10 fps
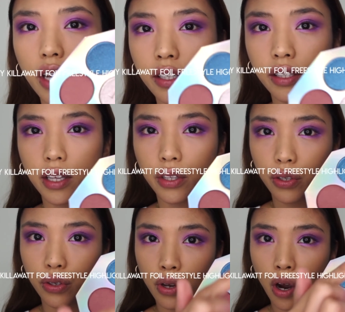just
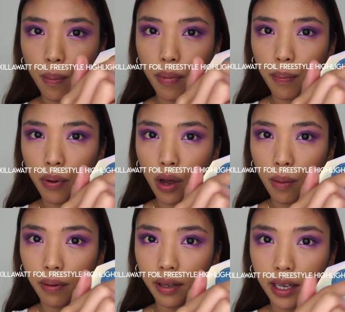this top
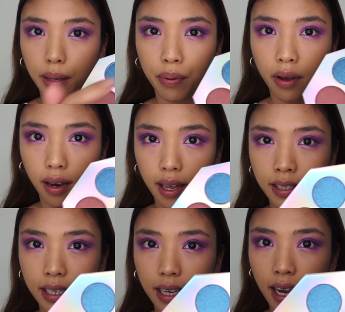purpley
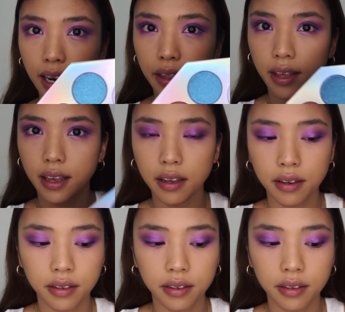pearlescent color there,